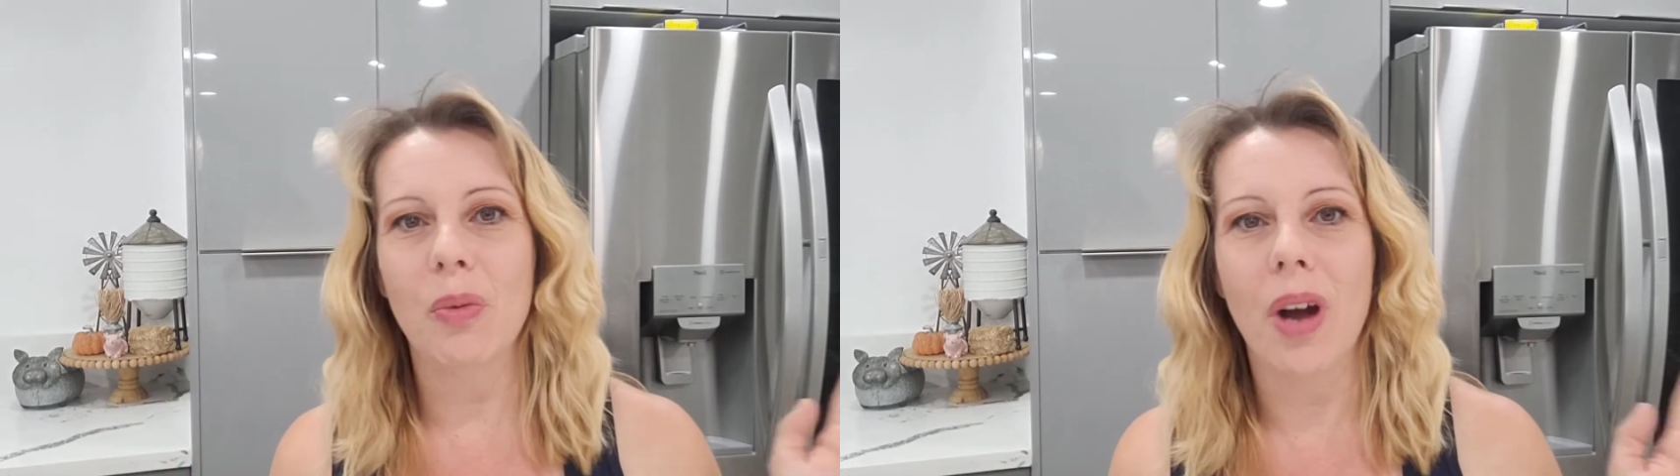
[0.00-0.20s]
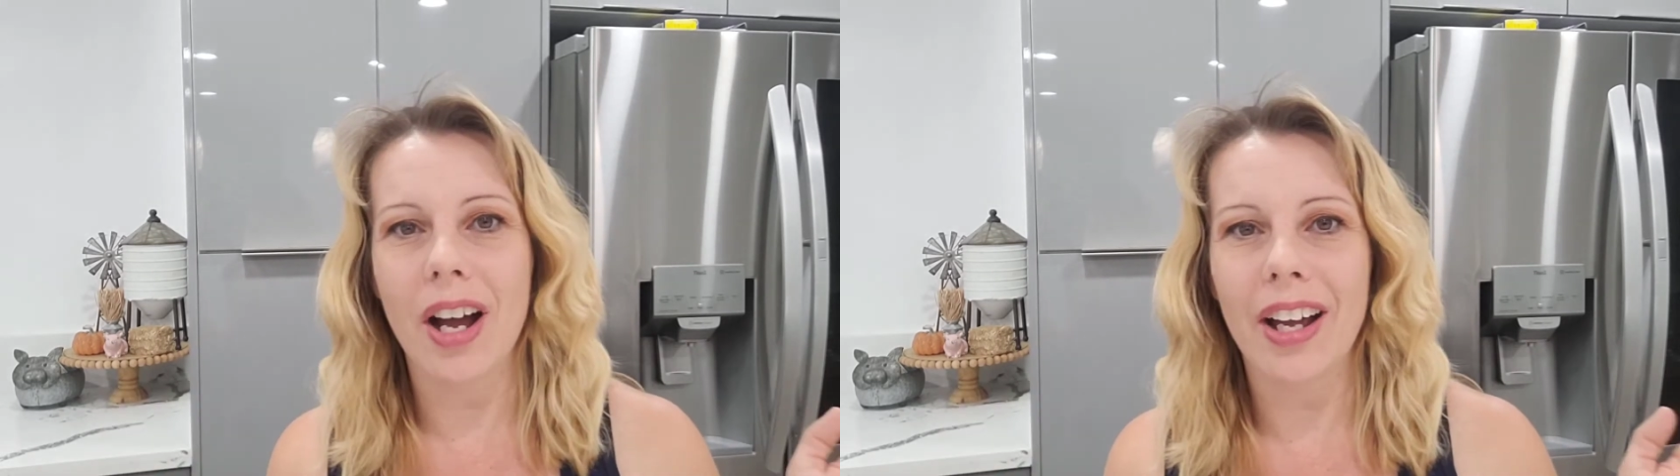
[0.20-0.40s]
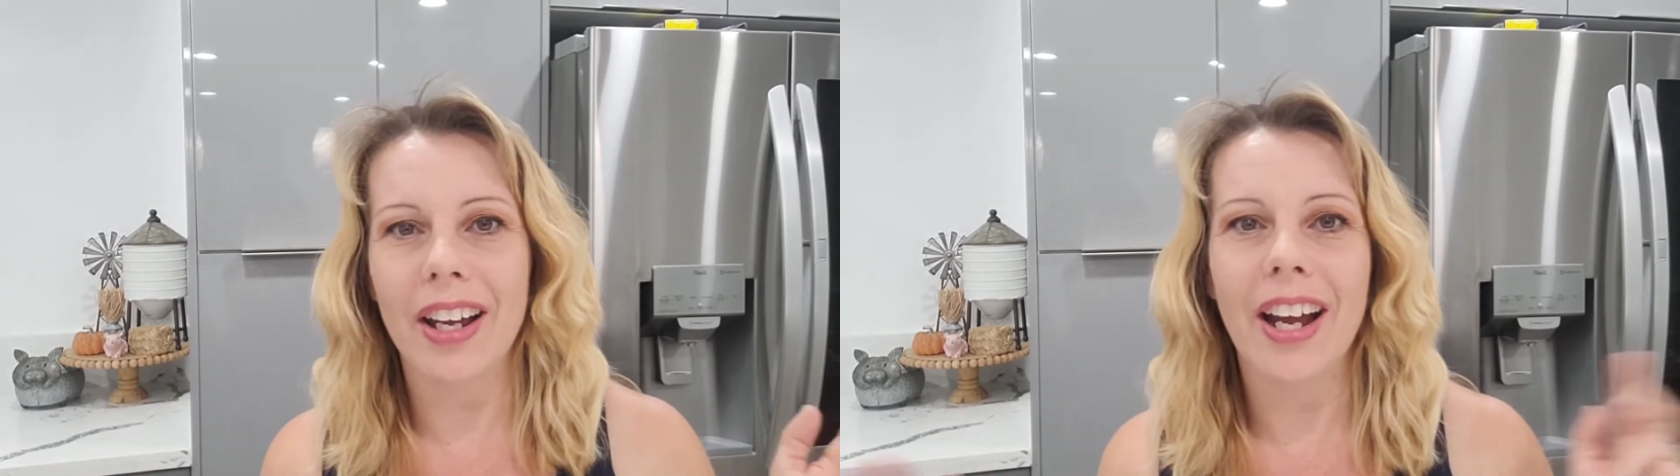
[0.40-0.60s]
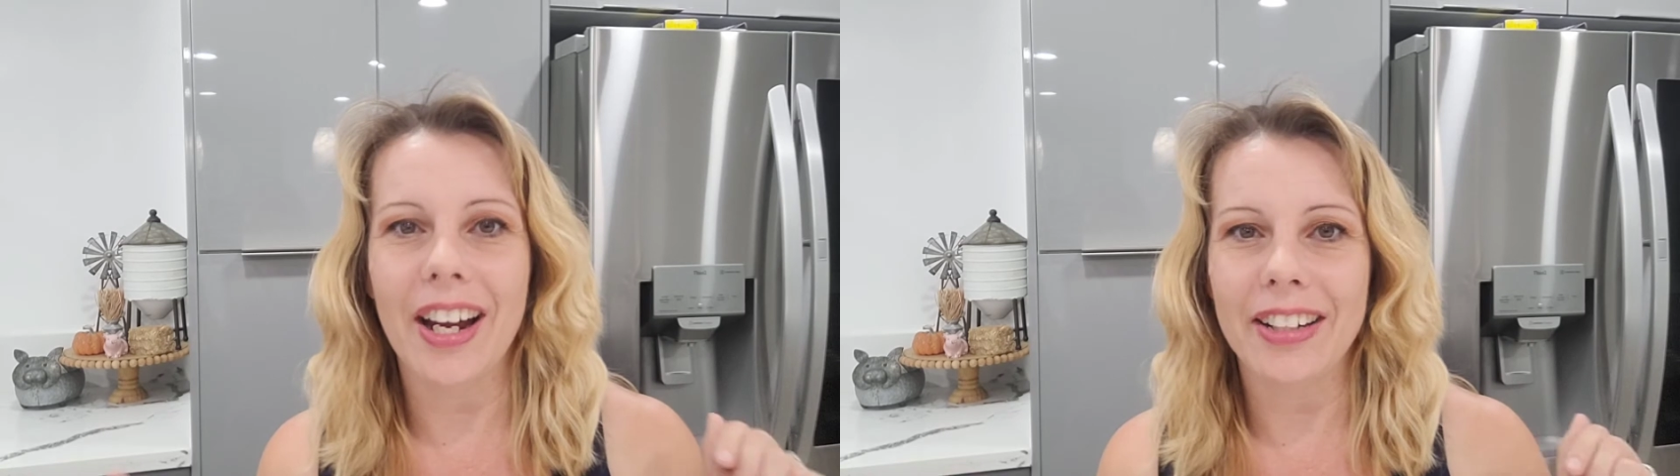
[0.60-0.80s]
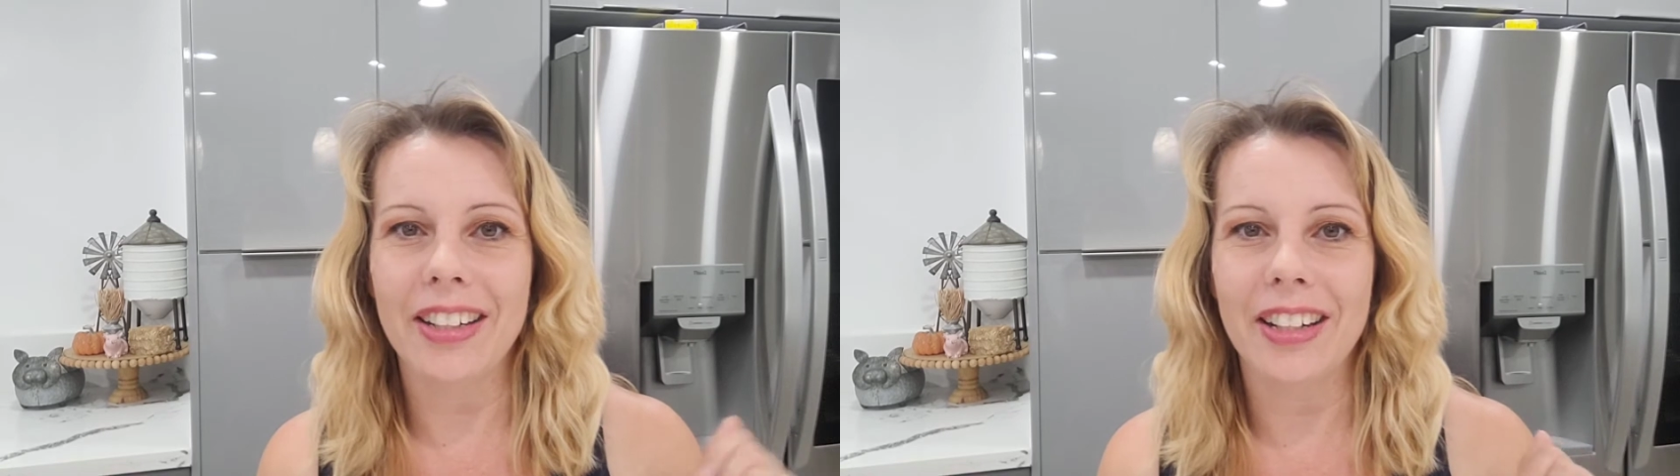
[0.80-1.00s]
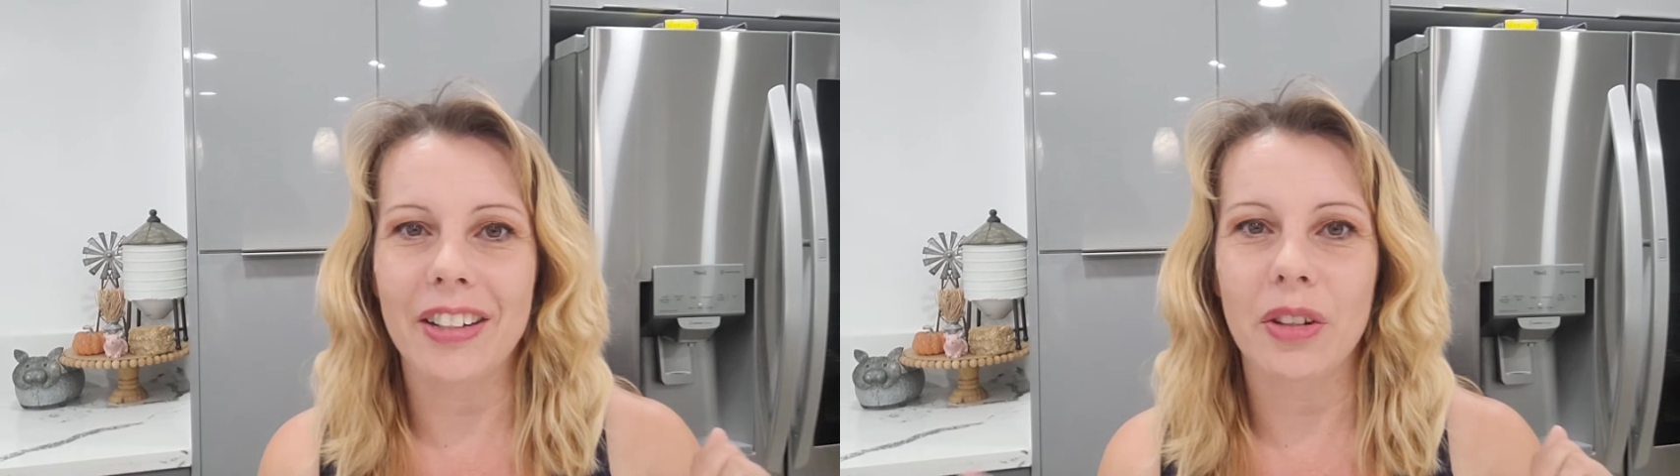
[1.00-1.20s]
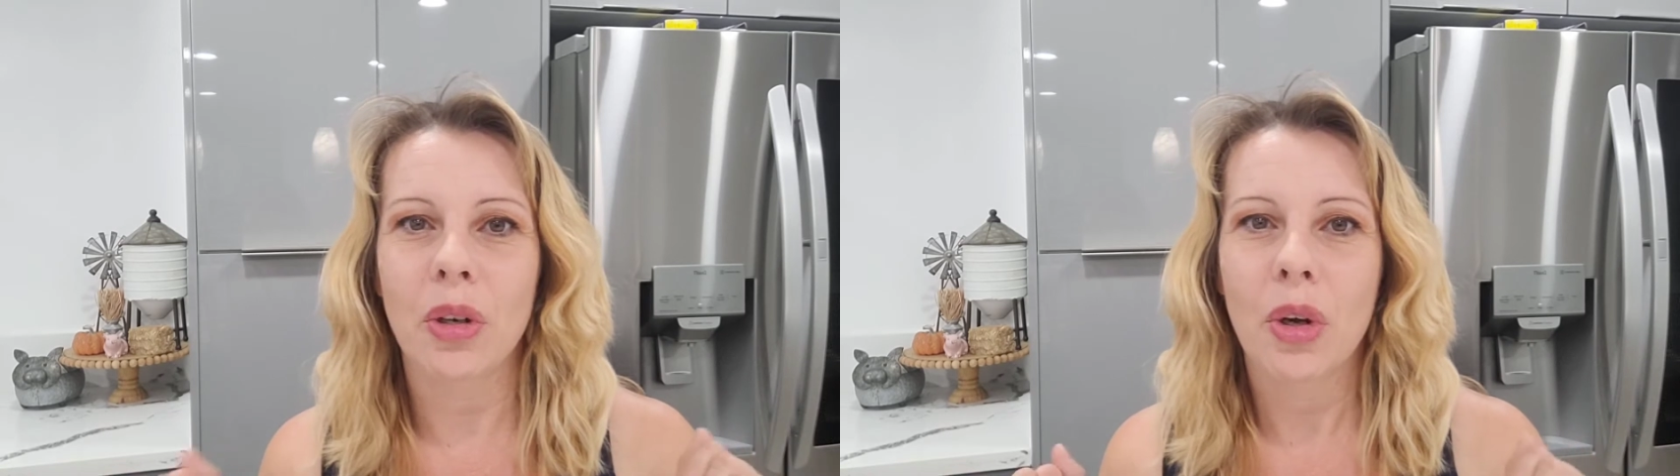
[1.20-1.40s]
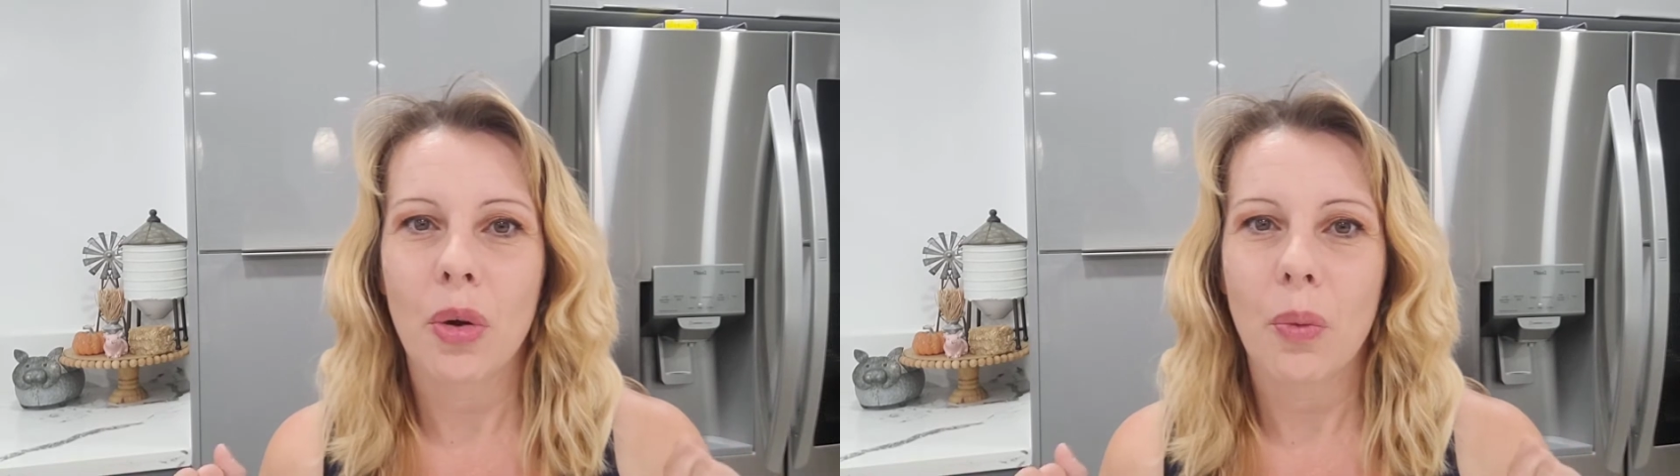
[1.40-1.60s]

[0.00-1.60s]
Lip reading: why I needed